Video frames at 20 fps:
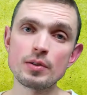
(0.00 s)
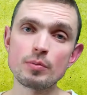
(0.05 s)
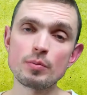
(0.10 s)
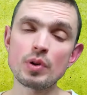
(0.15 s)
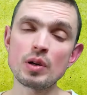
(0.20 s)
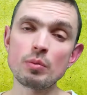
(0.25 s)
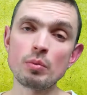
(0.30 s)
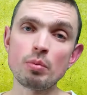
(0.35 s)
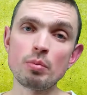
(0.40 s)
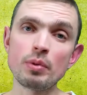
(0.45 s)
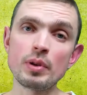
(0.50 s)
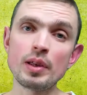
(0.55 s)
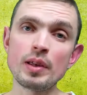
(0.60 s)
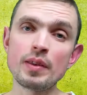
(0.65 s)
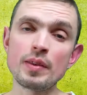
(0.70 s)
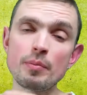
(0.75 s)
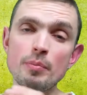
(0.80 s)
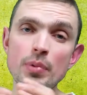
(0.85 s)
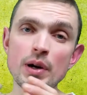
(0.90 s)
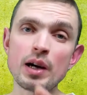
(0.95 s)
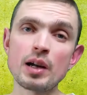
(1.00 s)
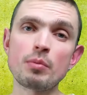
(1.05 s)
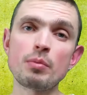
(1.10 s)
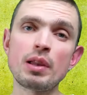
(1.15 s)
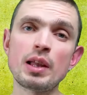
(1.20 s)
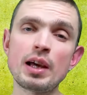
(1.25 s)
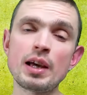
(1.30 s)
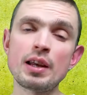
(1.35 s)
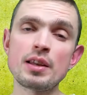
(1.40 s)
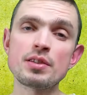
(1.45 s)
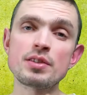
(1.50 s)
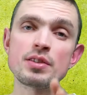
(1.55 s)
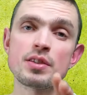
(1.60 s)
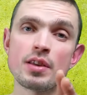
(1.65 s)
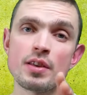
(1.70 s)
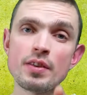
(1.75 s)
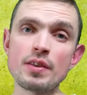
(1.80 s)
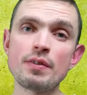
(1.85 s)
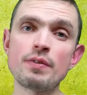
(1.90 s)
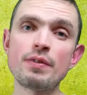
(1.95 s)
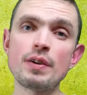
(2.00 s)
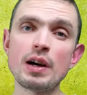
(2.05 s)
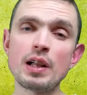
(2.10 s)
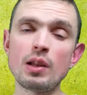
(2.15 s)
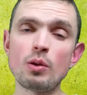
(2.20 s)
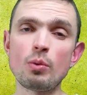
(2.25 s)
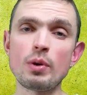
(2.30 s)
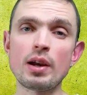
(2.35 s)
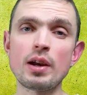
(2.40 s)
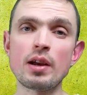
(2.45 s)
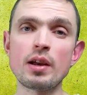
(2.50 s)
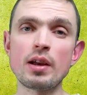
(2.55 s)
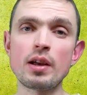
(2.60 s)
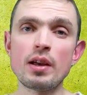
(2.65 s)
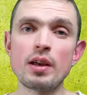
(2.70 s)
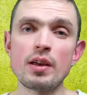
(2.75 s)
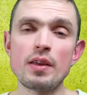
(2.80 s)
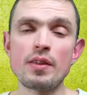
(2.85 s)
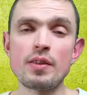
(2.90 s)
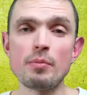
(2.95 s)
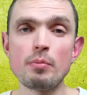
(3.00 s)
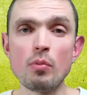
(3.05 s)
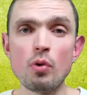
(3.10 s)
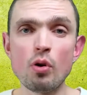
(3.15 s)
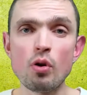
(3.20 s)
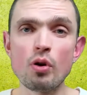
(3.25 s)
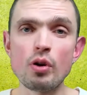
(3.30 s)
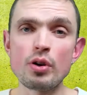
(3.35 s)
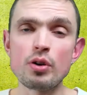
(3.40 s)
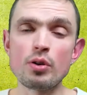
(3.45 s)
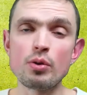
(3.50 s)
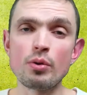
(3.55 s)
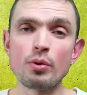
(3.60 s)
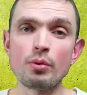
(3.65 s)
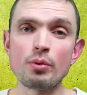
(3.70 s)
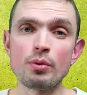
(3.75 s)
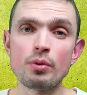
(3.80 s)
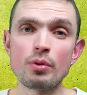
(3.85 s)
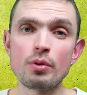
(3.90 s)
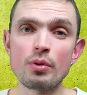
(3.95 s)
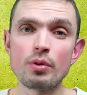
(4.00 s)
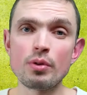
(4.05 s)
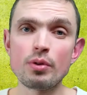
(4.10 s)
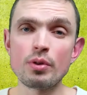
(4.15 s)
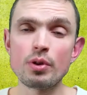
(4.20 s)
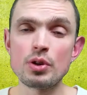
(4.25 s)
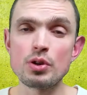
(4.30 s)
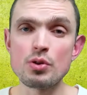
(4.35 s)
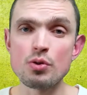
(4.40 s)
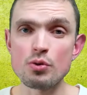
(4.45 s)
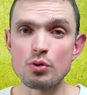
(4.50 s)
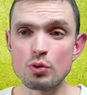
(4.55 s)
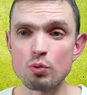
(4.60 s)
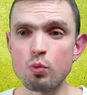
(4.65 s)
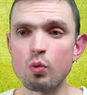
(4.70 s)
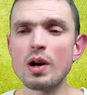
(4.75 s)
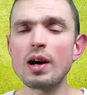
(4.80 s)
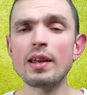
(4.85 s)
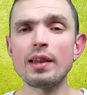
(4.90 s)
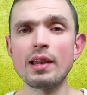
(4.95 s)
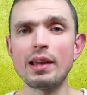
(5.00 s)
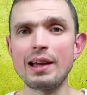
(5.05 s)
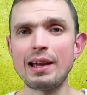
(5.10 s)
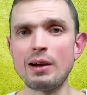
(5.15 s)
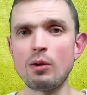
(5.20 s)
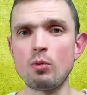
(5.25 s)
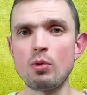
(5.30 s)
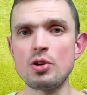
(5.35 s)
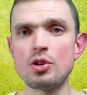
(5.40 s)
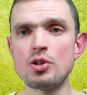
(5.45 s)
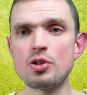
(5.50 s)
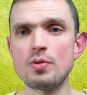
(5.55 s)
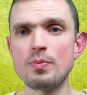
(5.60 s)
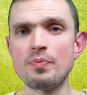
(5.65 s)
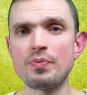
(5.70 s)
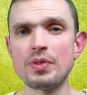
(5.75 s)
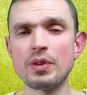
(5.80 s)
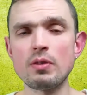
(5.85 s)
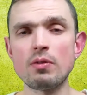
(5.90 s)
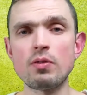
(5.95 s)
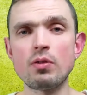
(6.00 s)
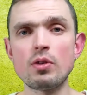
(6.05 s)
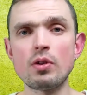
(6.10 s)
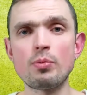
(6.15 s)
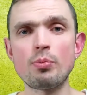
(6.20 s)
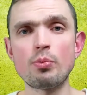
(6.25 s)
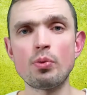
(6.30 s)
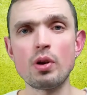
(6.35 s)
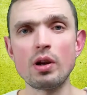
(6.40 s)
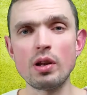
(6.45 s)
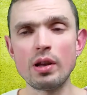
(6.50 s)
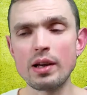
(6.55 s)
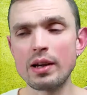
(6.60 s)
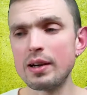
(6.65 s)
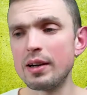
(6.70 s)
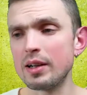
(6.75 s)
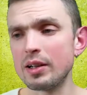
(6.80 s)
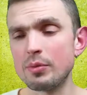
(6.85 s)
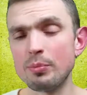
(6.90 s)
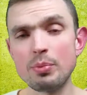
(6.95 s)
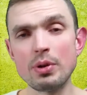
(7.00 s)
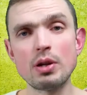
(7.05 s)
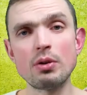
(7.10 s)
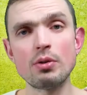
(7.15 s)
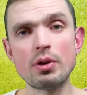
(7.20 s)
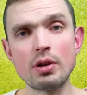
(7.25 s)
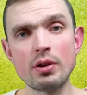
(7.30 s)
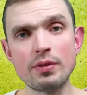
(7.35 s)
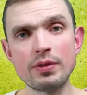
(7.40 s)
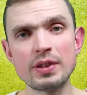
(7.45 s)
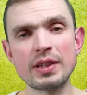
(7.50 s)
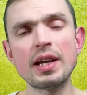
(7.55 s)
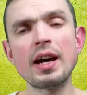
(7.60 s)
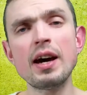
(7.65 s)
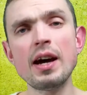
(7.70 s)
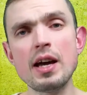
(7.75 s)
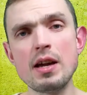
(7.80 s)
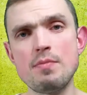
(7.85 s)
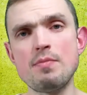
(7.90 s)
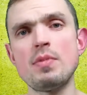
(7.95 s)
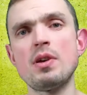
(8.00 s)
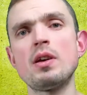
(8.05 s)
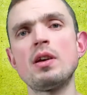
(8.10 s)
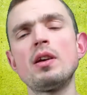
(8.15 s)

probably the bottom line is the following. The more you use one language for a prolonged period of time,